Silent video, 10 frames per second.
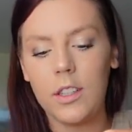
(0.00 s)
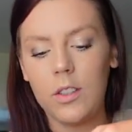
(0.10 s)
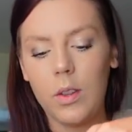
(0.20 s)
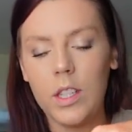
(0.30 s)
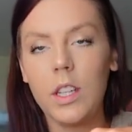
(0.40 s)

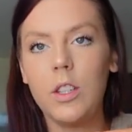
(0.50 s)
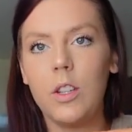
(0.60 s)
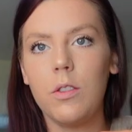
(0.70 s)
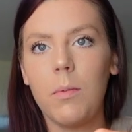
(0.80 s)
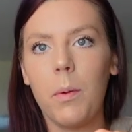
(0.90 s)
So this is
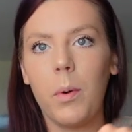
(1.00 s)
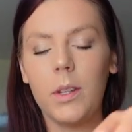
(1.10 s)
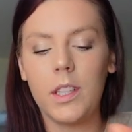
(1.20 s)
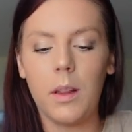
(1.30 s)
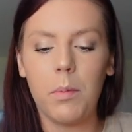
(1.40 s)
2 smart
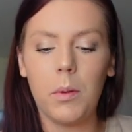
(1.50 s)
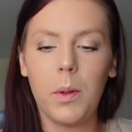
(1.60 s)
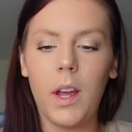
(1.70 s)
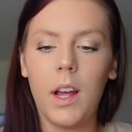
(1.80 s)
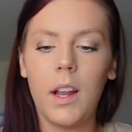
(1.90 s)
points on the blue
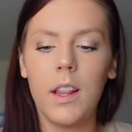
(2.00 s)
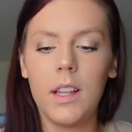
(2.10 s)
plan.